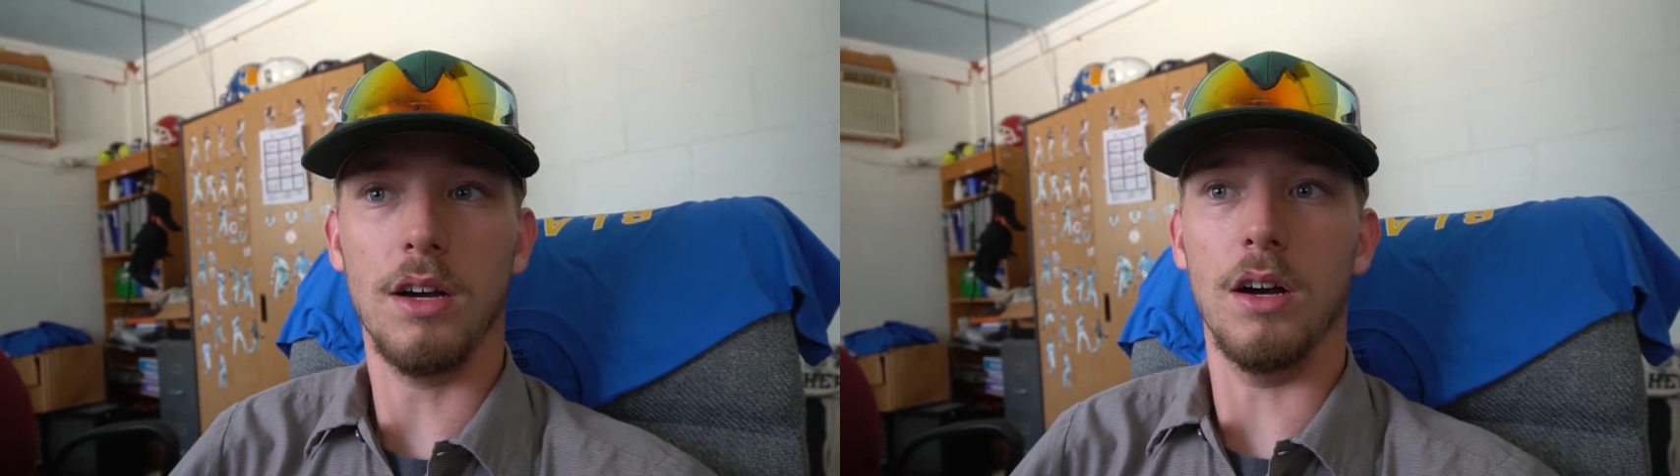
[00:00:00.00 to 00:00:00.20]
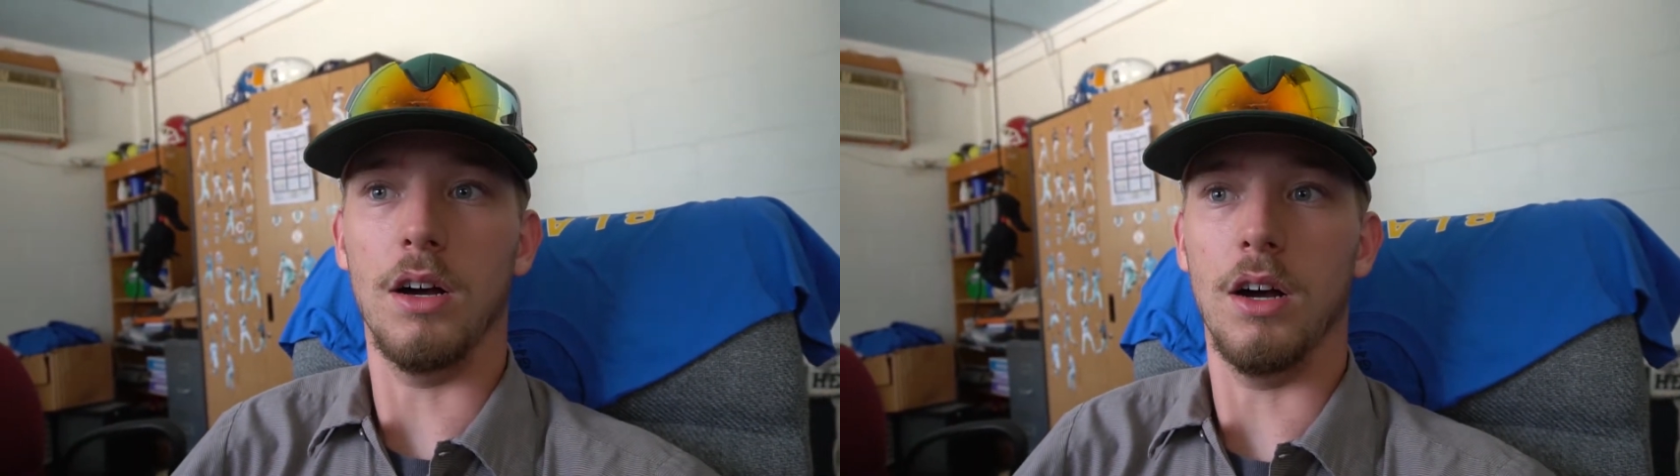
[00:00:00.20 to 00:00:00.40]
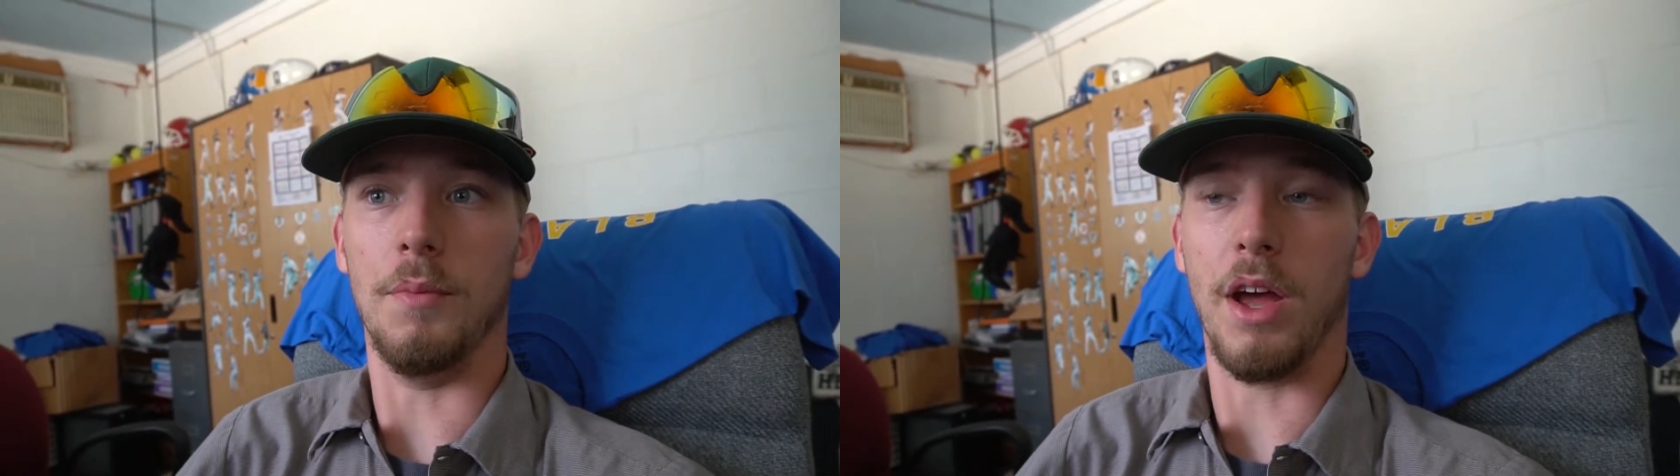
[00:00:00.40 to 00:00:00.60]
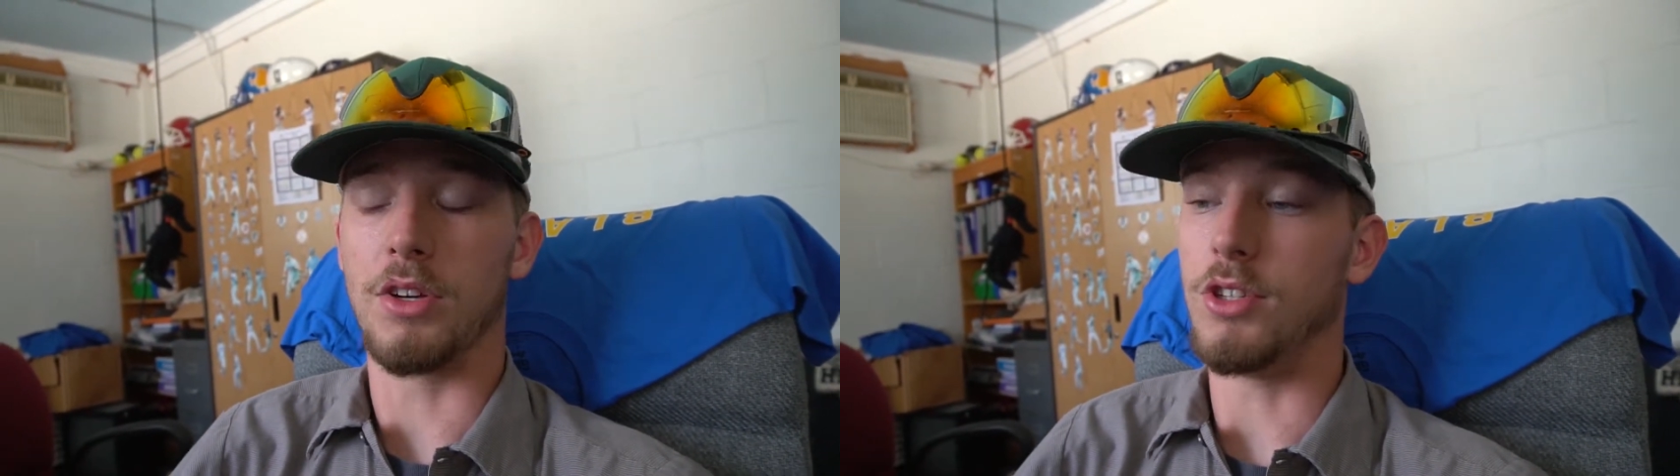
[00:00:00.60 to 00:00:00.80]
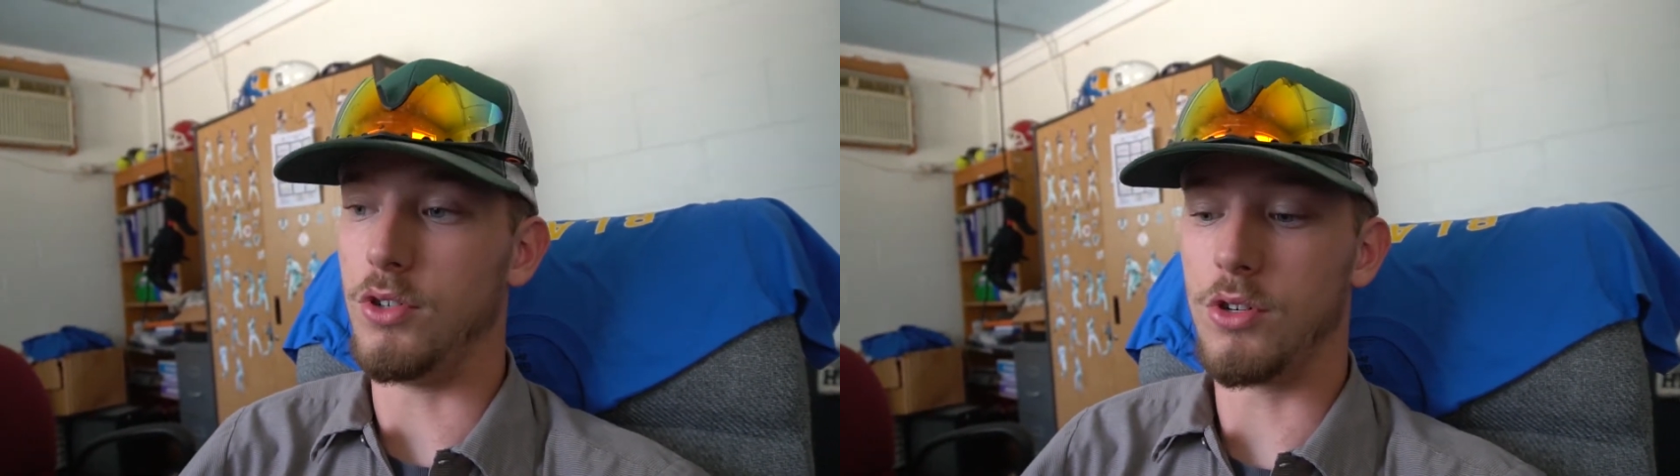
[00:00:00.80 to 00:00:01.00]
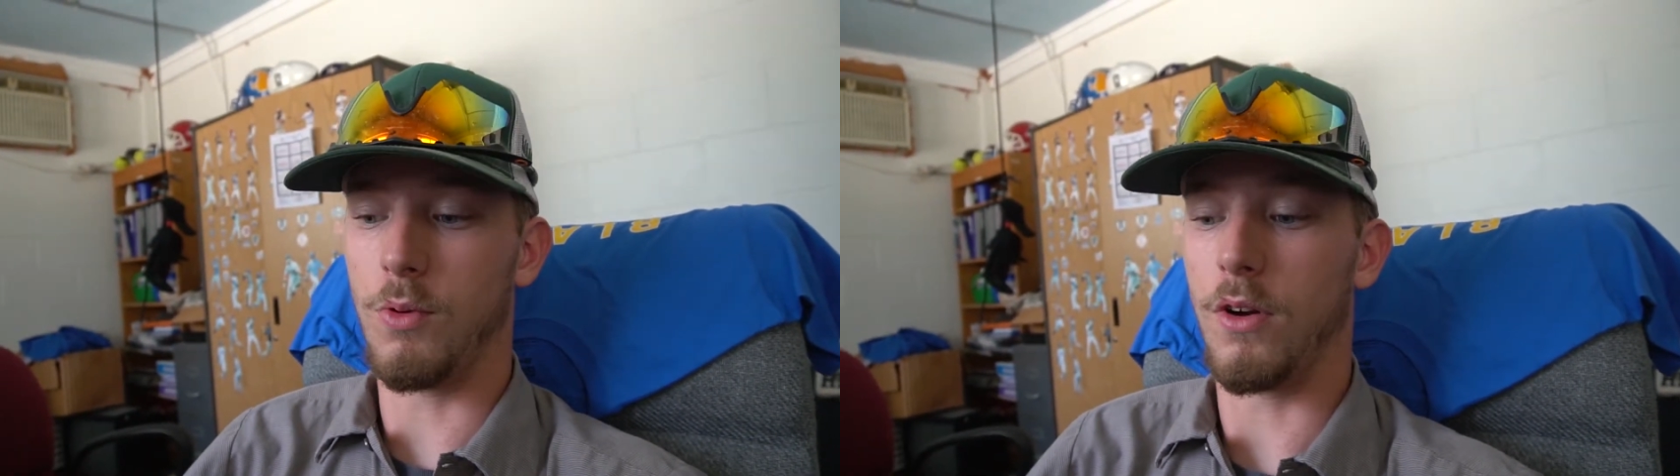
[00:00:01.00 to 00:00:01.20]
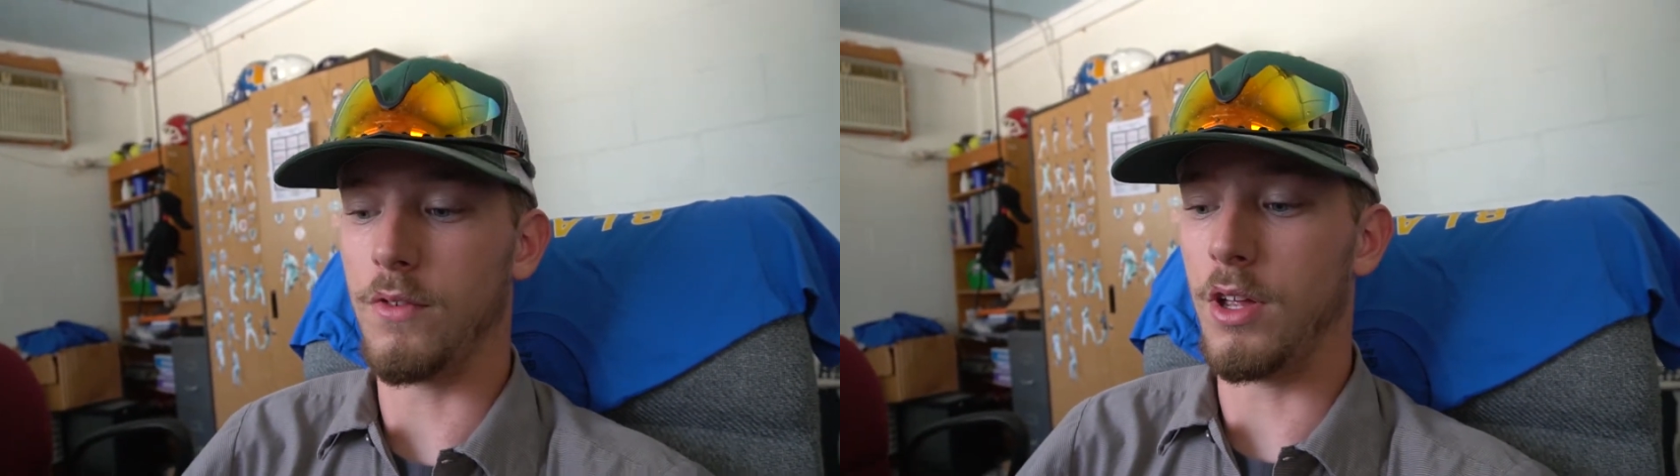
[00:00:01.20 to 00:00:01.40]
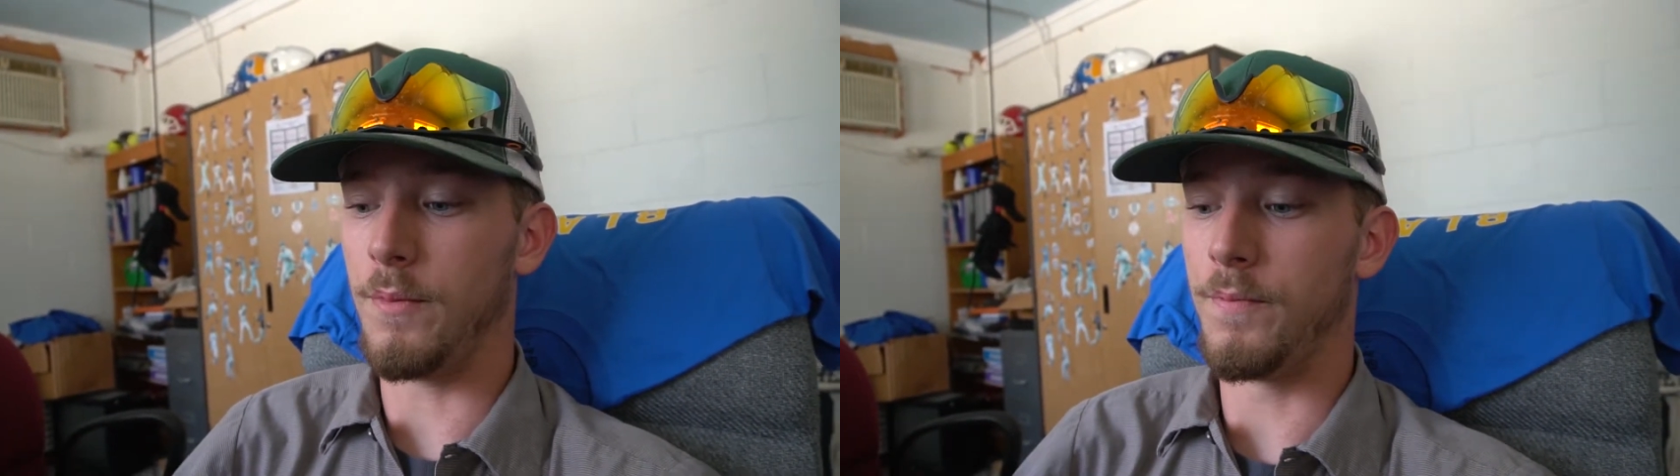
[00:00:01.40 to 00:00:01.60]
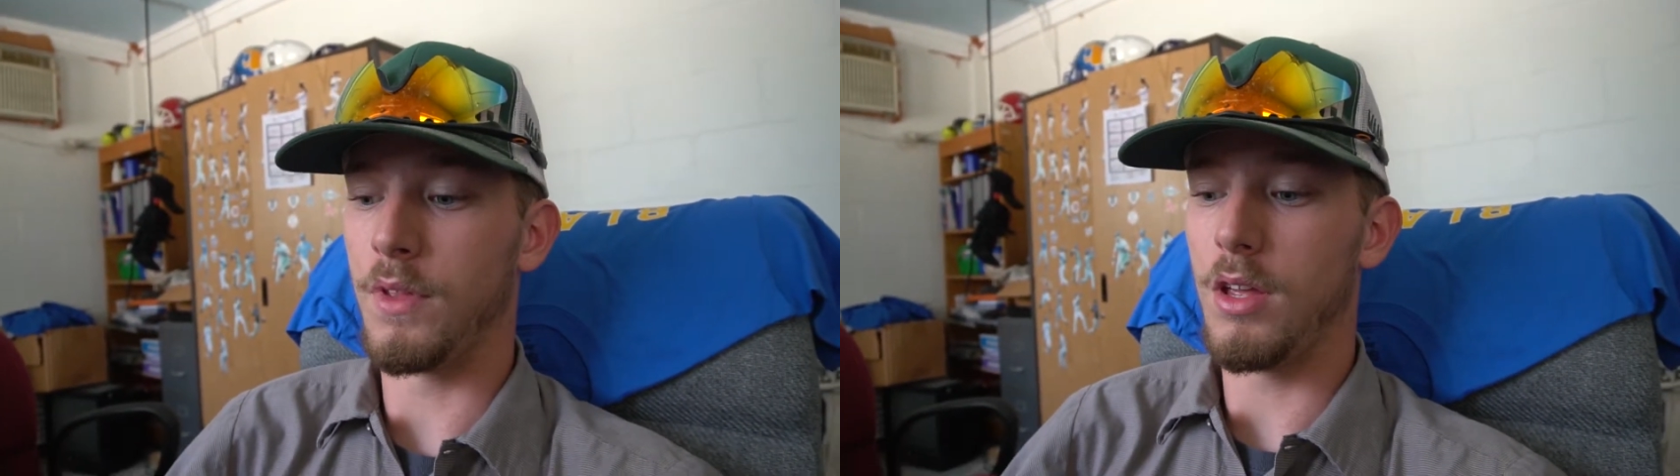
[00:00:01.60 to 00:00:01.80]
I actually used to work for them,